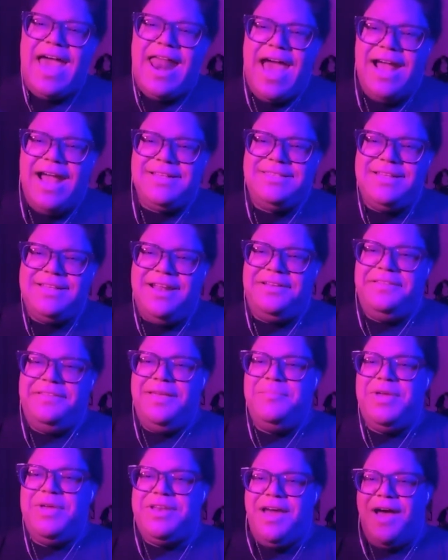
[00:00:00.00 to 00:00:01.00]
accidentally,
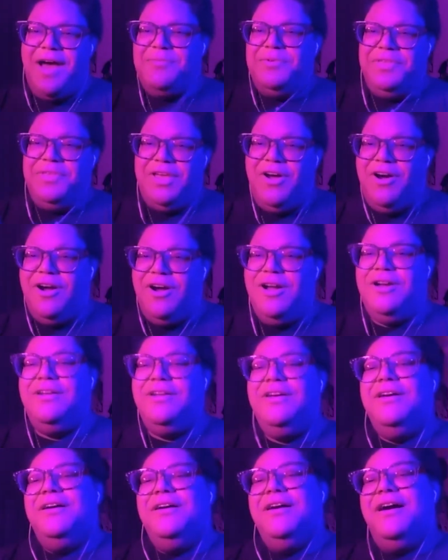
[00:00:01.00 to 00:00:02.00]
but not really hard.
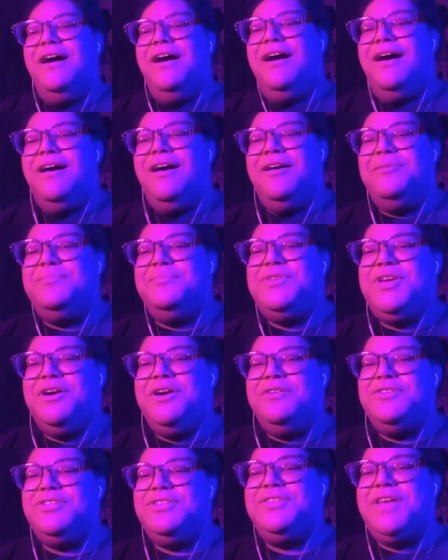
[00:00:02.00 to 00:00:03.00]
Um, you know,
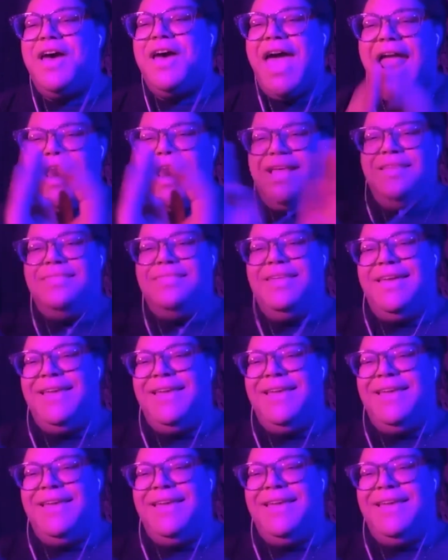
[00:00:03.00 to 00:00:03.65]
just anything